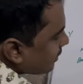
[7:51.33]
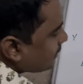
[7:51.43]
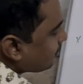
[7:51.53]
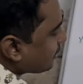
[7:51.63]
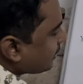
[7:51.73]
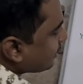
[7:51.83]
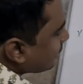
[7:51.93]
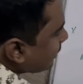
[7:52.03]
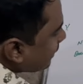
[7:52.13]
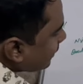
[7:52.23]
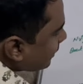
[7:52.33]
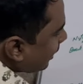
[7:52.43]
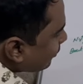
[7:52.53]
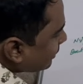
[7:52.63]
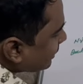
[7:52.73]
Okay.
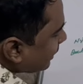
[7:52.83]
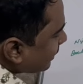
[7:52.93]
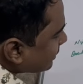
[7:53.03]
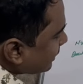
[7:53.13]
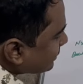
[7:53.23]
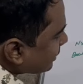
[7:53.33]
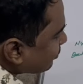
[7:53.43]
Now let's say